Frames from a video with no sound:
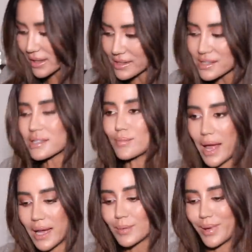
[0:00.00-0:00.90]
this
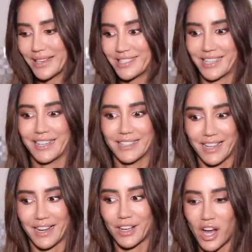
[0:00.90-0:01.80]
bag basically
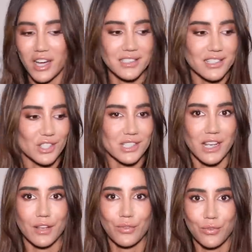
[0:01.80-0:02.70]
that I got is just
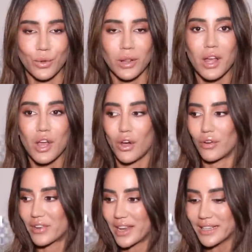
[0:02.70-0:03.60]
like full
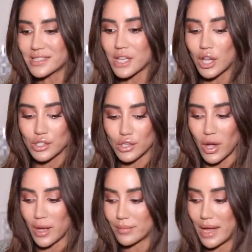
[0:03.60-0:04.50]
of knits. So
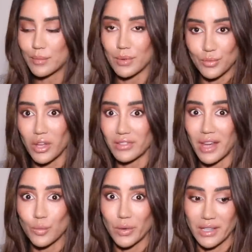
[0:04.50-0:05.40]
I'm not
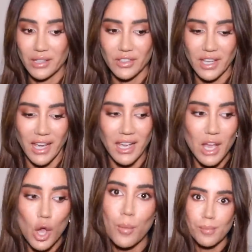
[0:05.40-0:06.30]
done with it, okay?
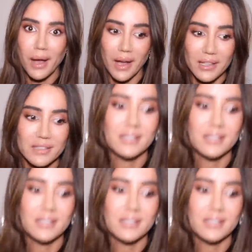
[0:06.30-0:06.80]
But